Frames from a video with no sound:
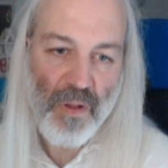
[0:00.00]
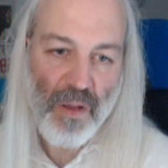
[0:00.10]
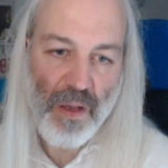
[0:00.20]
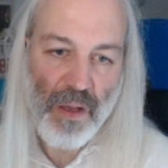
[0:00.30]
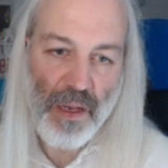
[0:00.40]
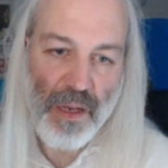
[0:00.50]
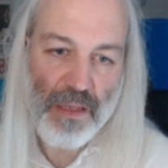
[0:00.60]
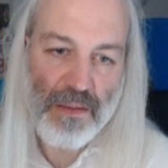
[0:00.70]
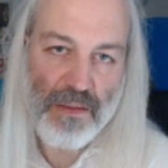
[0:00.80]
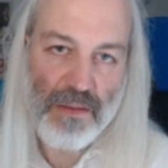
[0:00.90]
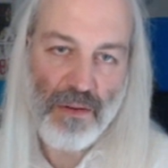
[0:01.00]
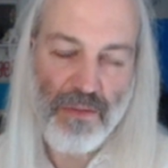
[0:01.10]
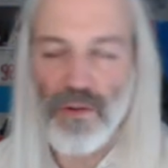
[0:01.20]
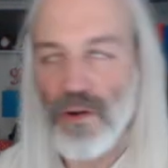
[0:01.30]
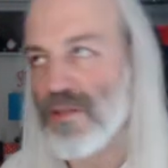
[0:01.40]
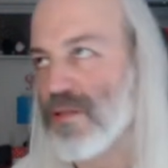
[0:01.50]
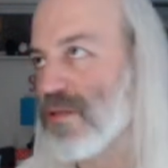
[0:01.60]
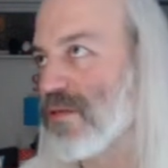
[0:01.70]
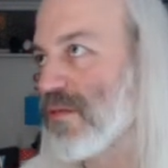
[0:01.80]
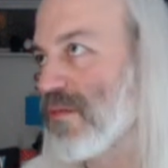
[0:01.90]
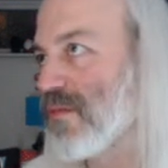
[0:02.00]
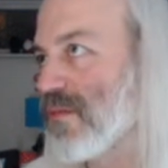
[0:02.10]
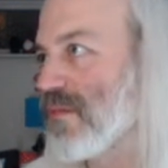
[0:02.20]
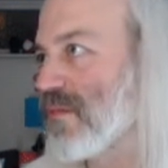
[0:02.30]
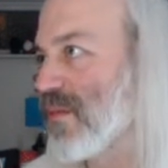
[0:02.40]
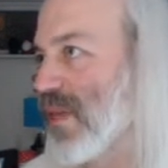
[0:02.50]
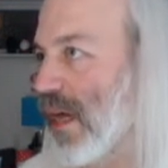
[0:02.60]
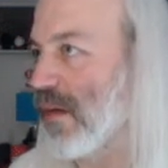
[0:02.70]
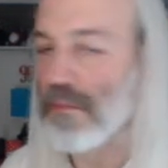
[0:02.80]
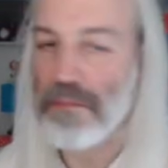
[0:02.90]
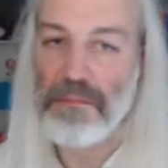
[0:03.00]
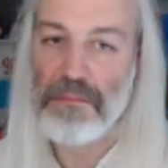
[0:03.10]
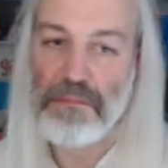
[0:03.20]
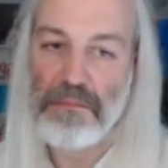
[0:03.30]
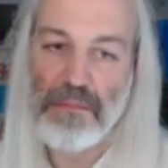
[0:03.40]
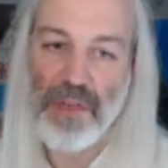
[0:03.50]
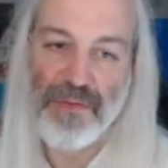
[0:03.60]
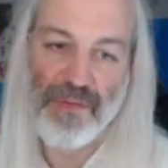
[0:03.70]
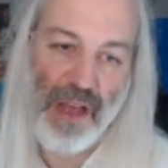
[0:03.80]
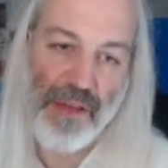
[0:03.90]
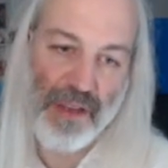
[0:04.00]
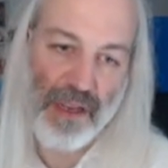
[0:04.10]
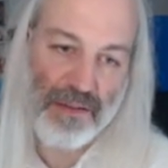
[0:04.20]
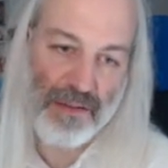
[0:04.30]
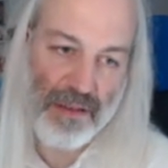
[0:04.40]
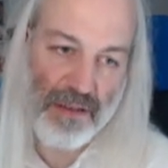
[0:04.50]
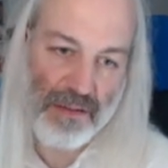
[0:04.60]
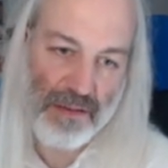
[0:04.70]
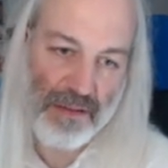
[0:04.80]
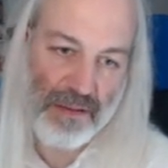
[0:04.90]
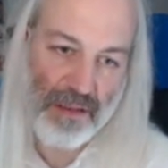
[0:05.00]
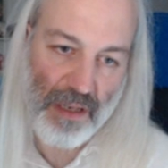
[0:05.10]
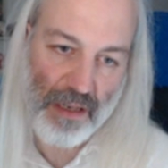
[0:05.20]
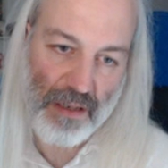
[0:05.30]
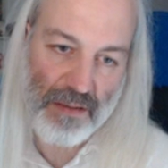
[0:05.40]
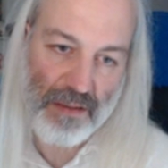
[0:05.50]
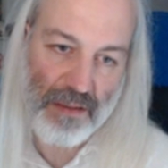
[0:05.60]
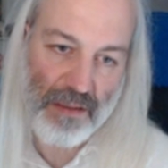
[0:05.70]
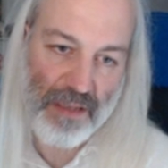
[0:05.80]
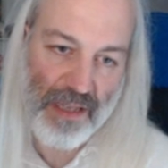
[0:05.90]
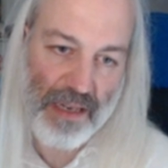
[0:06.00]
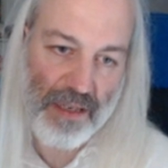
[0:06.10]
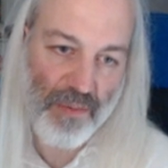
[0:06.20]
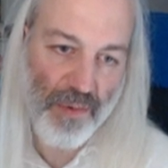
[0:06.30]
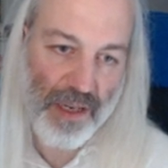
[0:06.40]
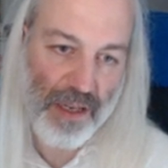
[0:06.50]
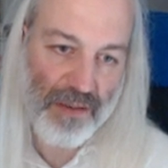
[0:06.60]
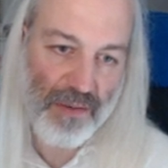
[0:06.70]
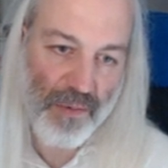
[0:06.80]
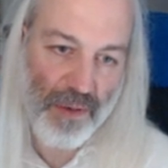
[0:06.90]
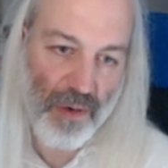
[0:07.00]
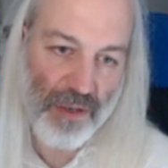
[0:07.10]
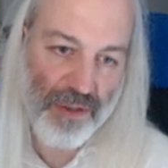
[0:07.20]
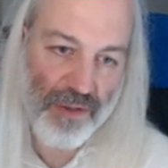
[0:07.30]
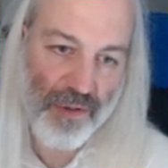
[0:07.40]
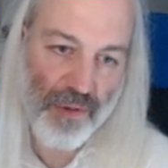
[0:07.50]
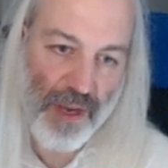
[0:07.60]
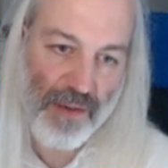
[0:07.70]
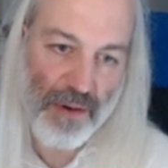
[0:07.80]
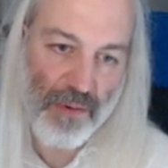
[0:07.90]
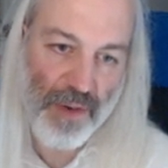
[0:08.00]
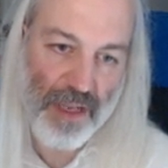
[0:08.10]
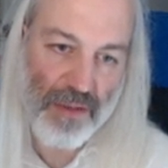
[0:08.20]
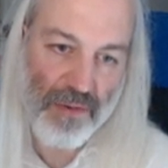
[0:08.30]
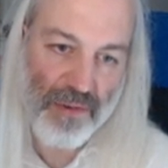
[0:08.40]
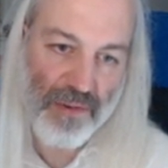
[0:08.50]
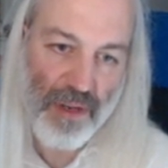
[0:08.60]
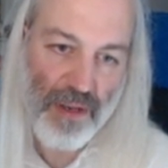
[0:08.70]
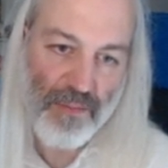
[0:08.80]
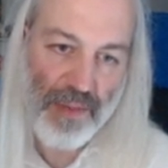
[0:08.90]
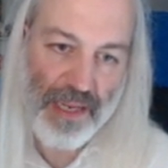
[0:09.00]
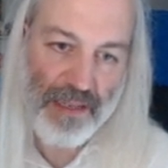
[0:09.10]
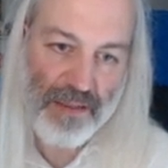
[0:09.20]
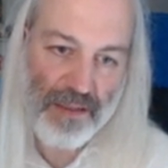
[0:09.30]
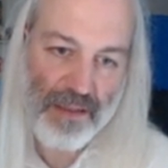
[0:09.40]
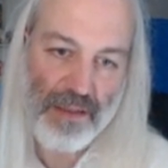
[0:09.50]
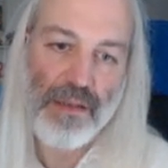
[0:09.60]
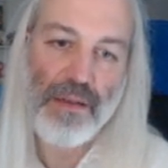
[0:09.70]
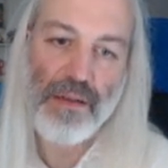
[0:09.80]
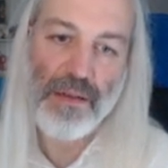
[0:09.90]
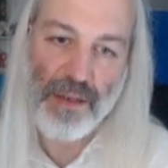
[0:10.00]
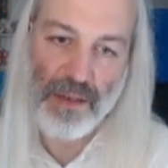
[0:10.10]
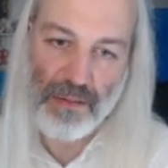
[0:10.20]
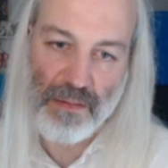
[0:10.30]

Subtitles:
And of course, yeah, if nothing else is decided, we want to have our windows placed, you know,